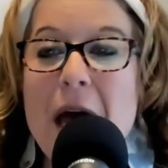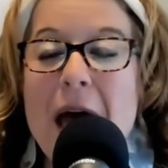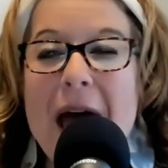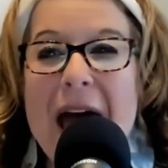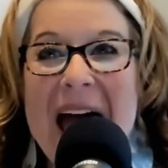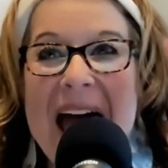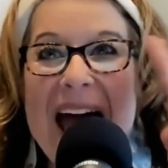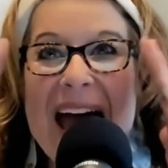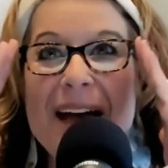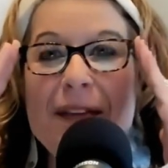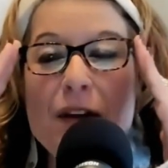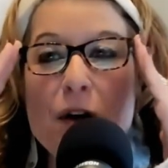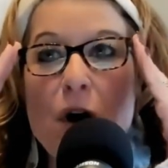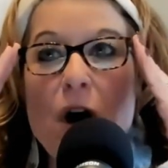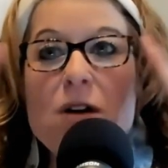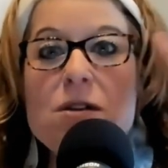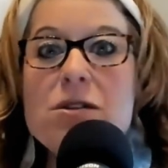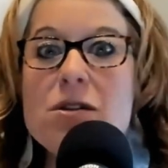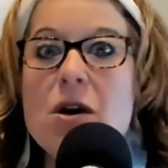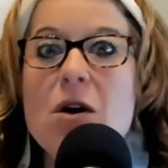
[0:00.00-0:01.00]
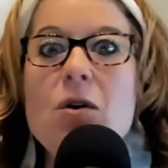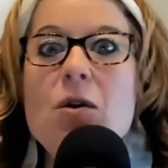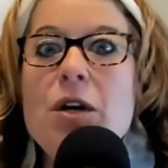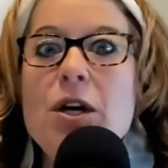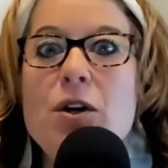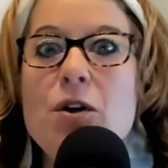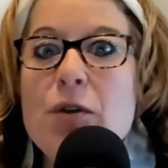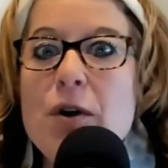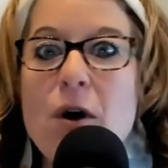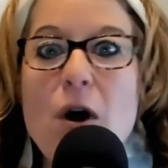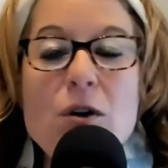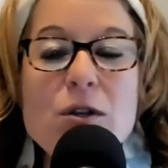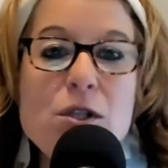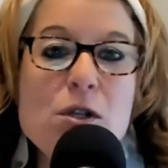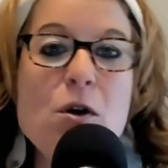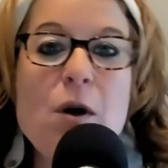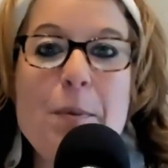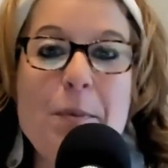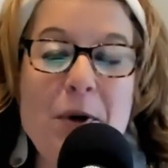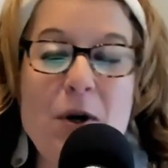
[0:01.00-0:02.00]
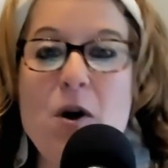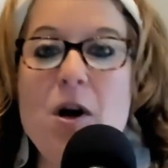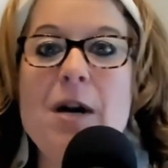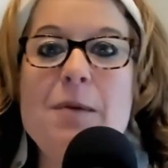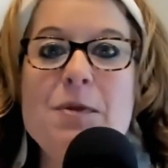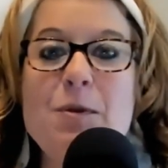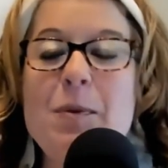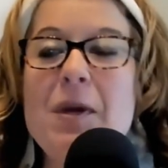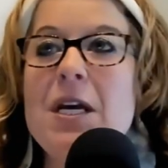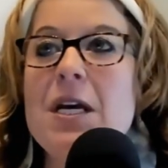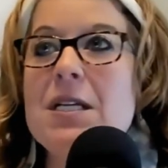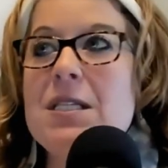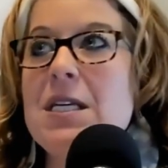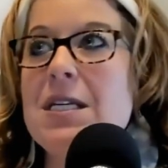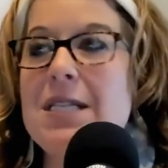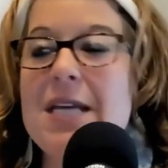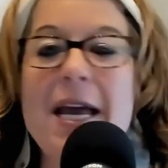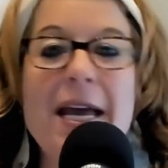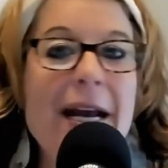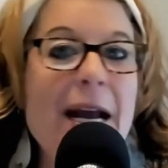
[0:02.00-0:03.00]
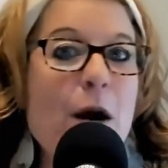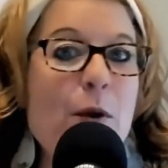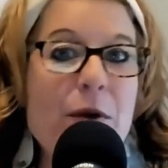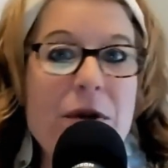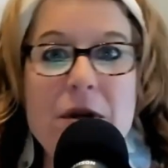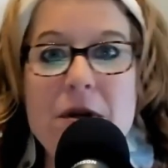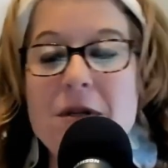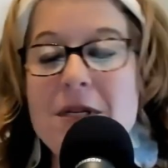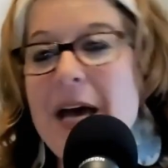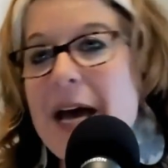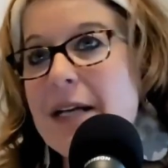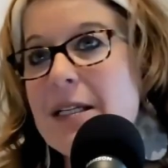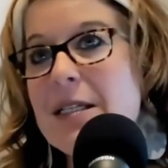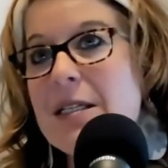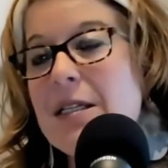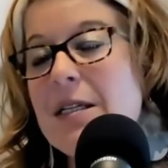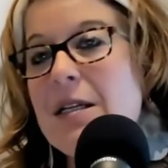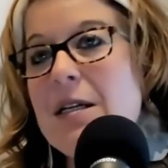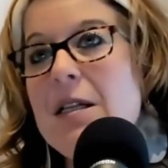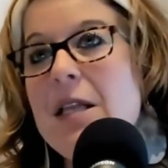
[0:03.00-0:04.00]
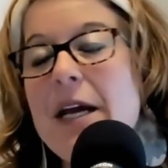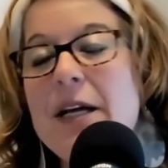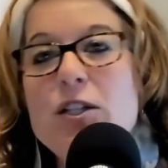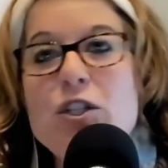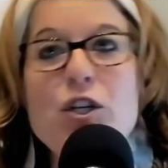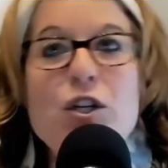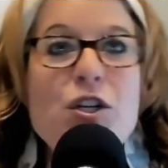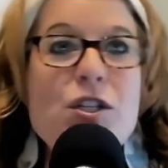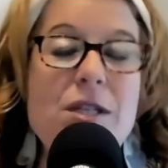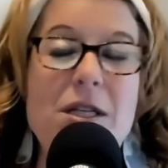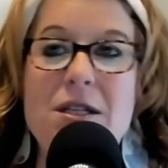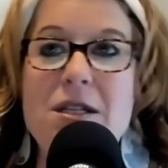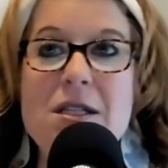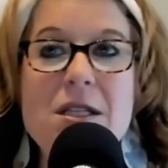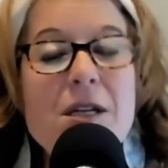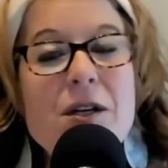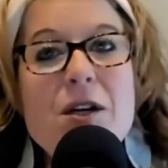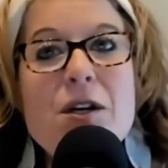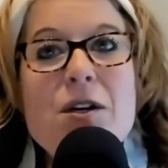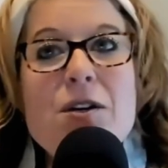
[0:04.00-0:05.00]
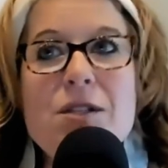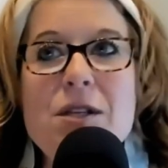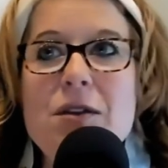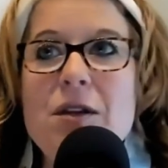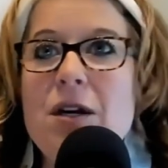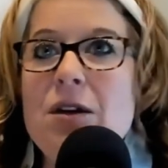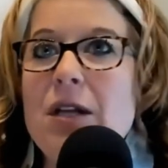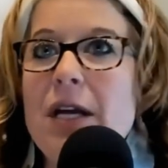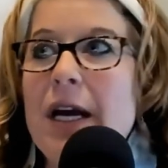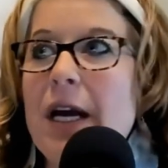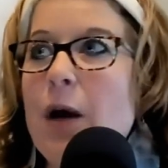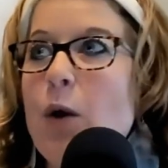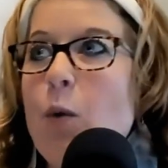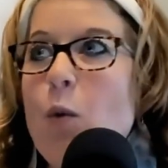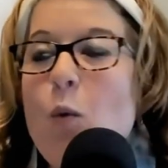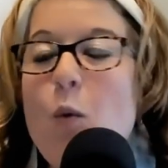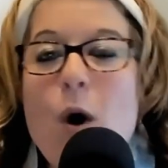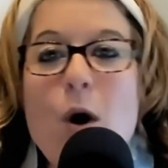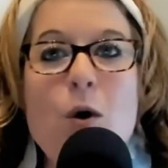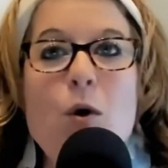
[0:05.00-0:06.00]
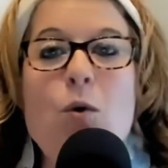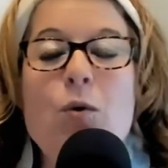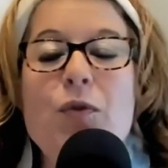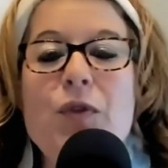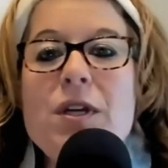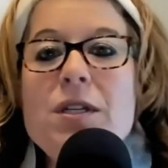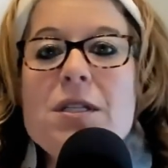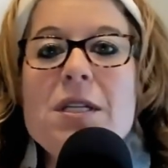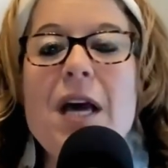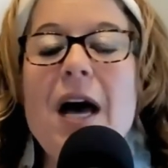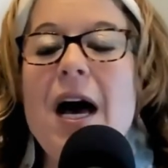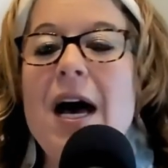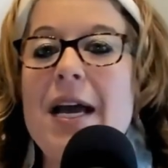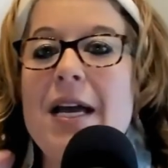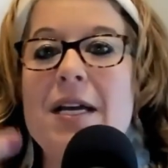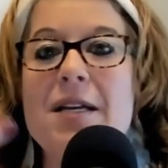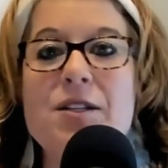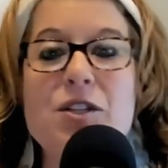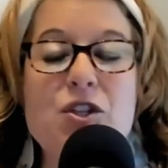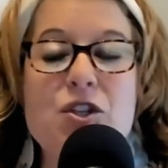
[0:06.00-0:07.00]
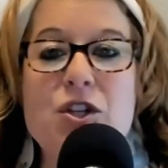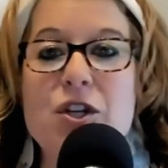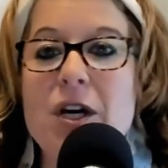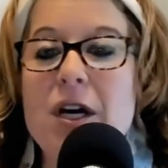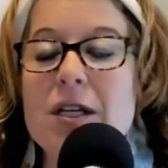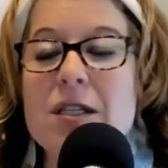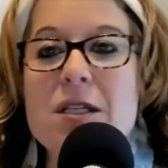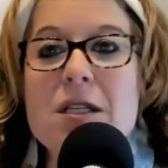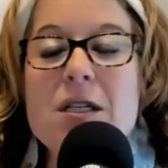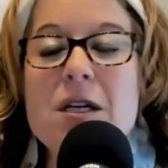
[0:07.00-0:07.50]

And they're also up in arms because he's hanging out with tax collectors and sinners. And they're like, whoa, this guy is just,